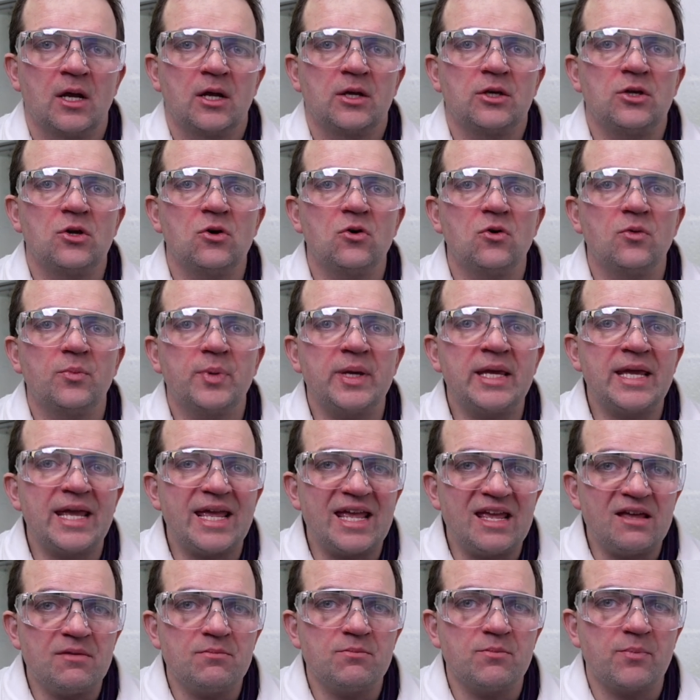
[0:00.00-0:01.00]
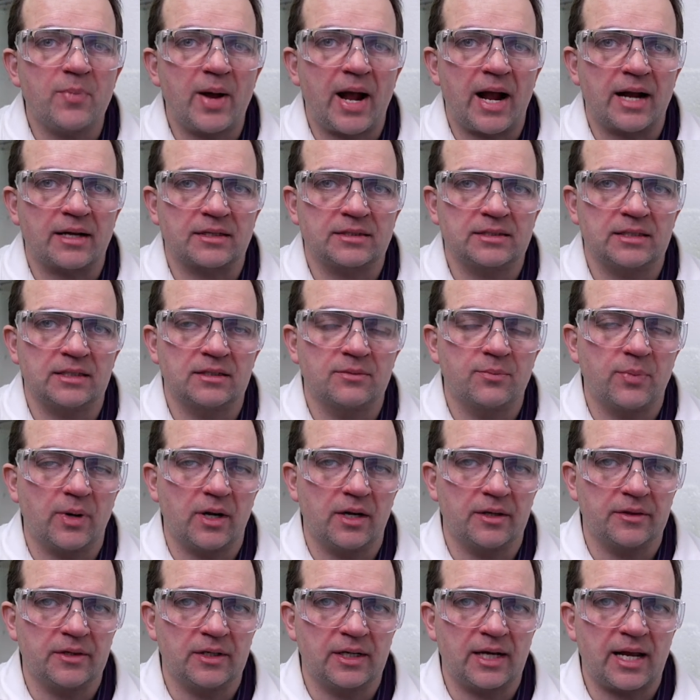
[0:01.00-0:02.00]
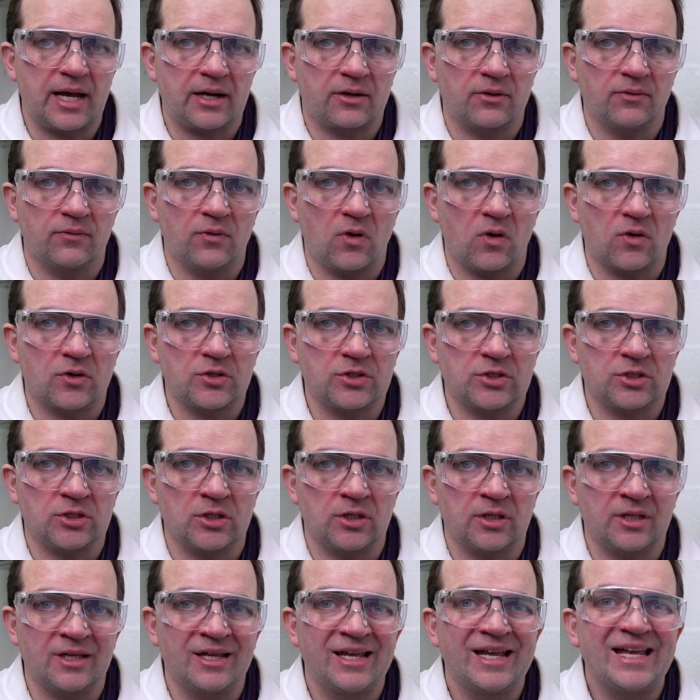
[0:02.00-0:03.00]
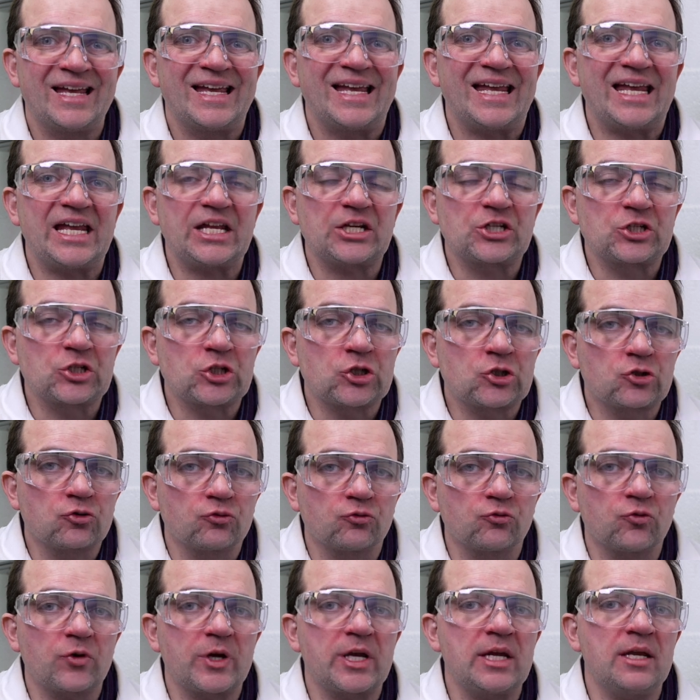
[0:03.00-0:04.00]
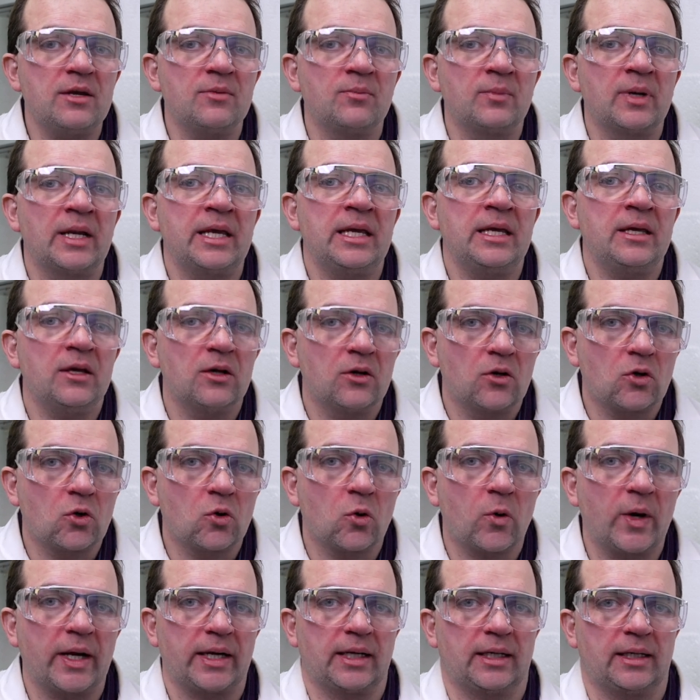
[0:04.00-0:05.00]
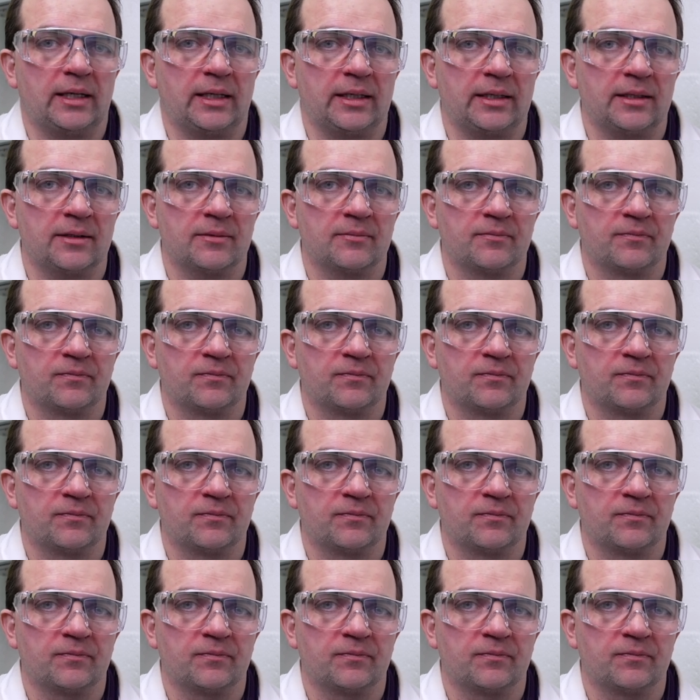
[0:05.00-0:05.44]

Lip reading: you'll be impacted by the lack of oxygen extremely quickly,